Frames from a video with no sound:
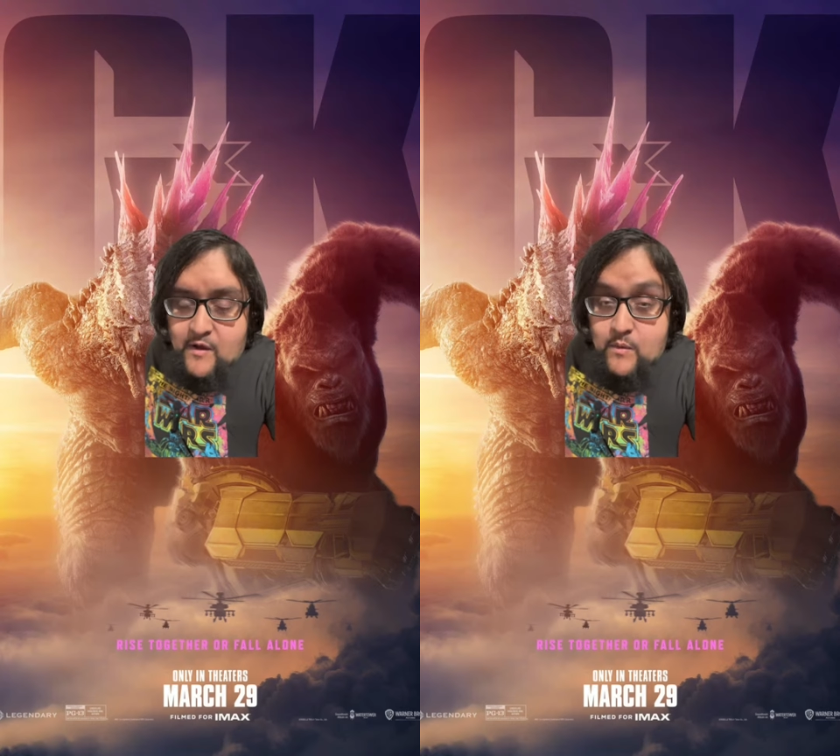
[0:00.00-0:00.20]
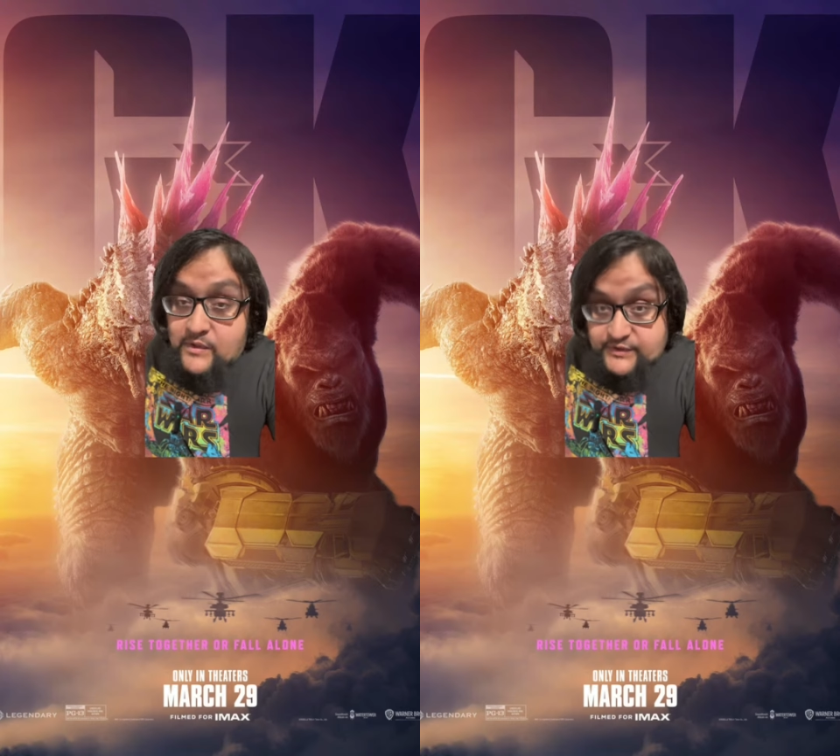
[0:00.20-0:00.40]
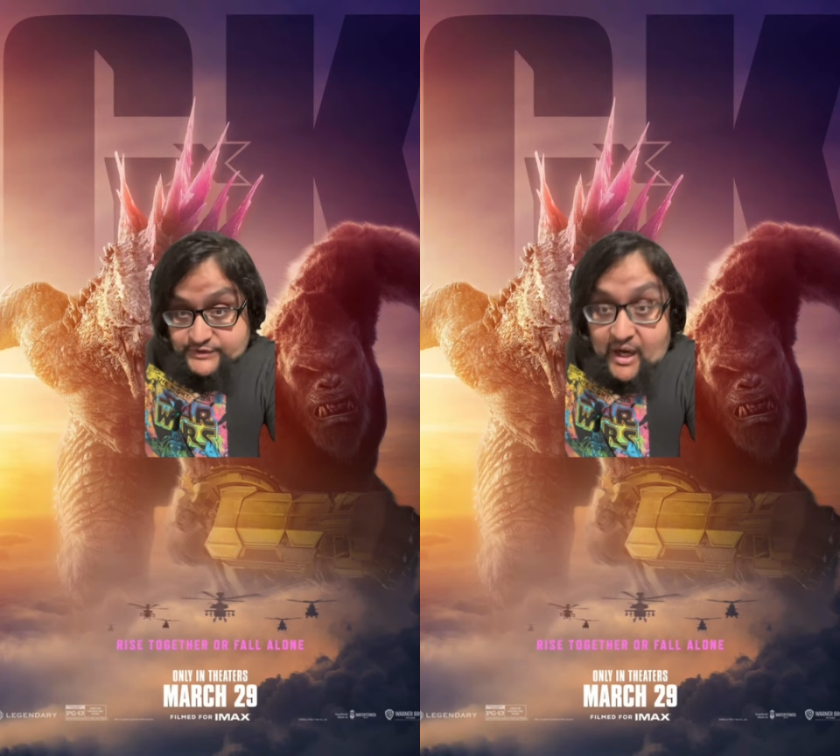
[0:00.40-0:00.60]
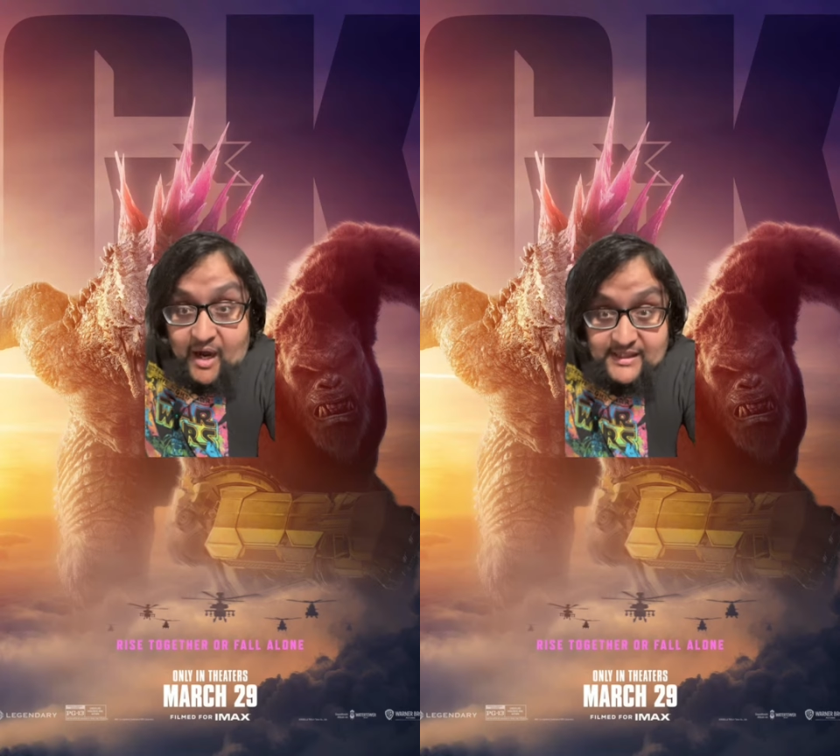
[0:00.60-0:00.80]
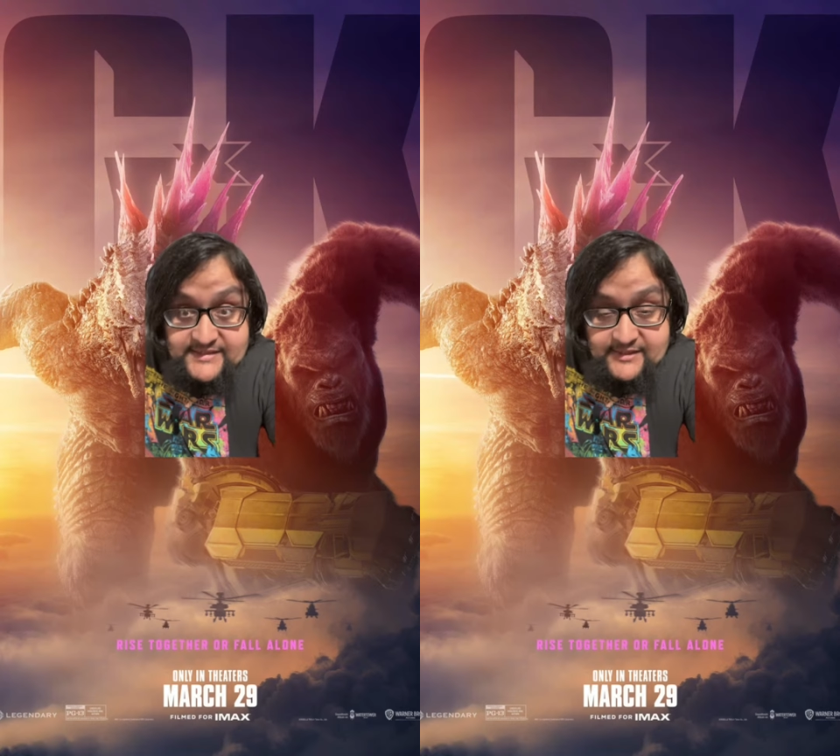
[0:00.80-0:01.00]
which was
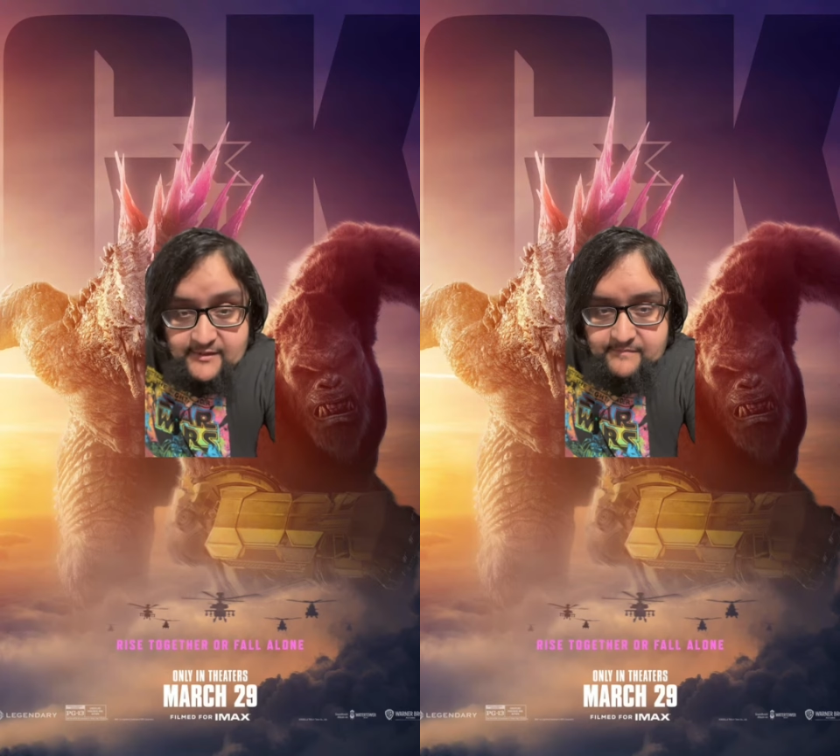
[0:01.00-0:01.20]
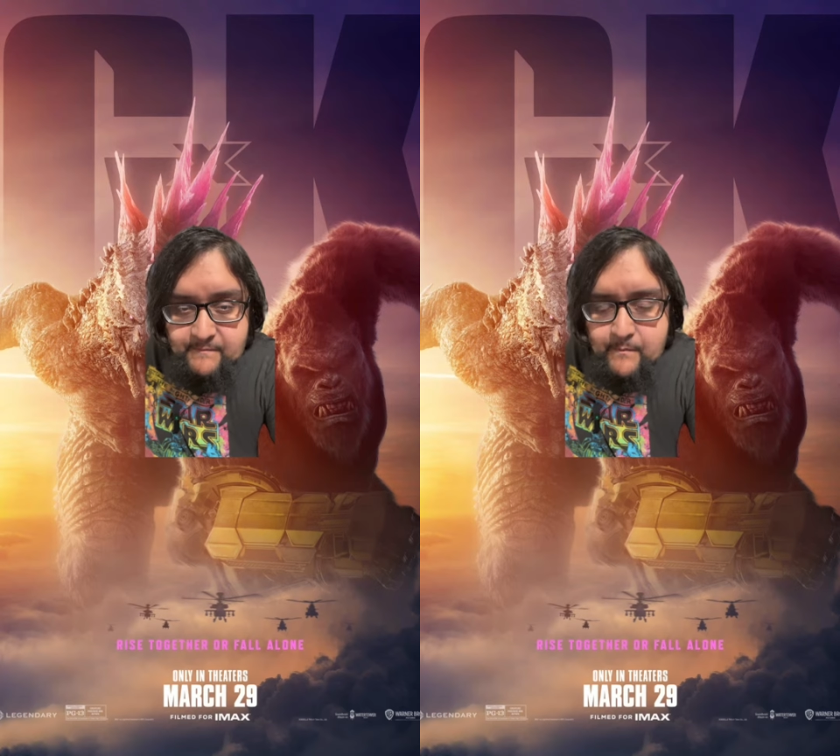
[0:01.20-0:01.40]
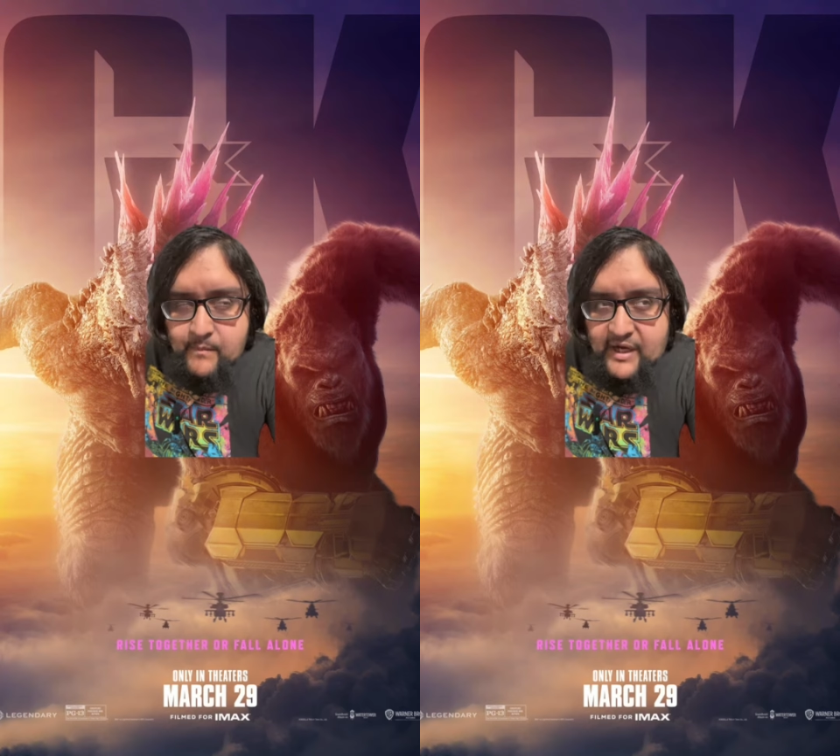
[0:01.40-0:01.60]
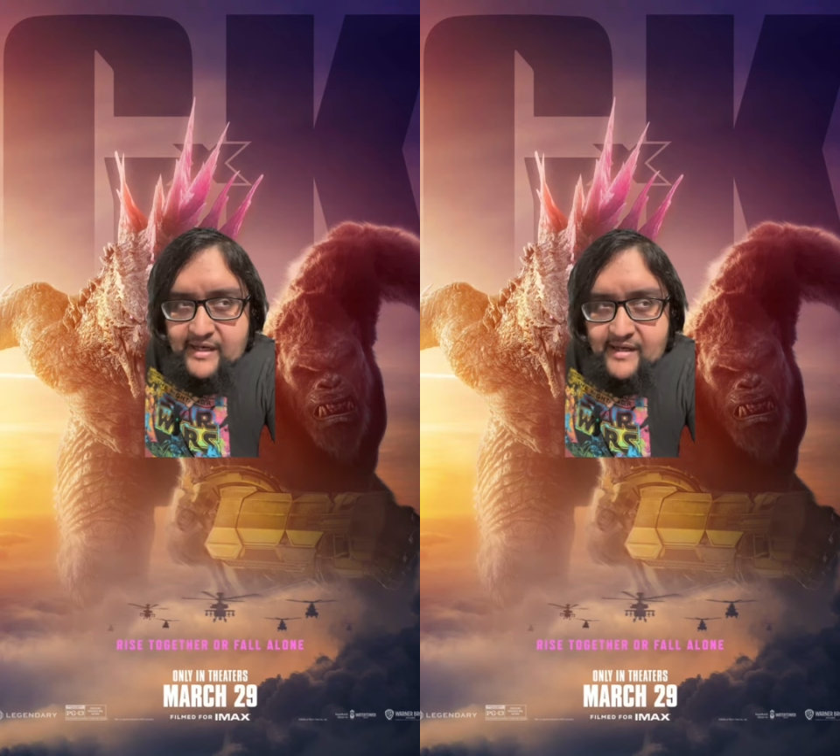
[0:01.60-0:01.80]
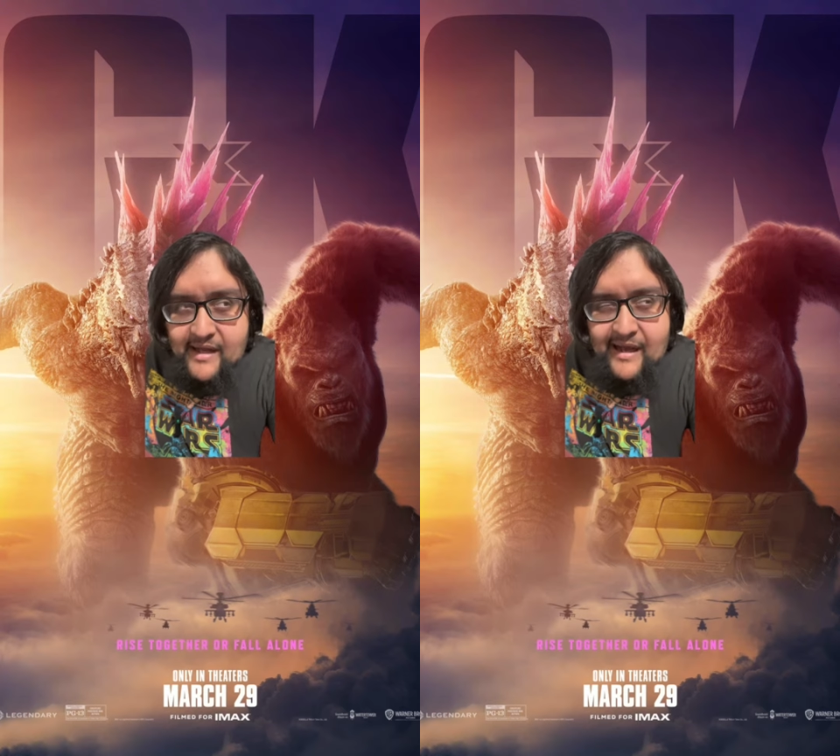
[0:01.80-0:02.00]
awesome, but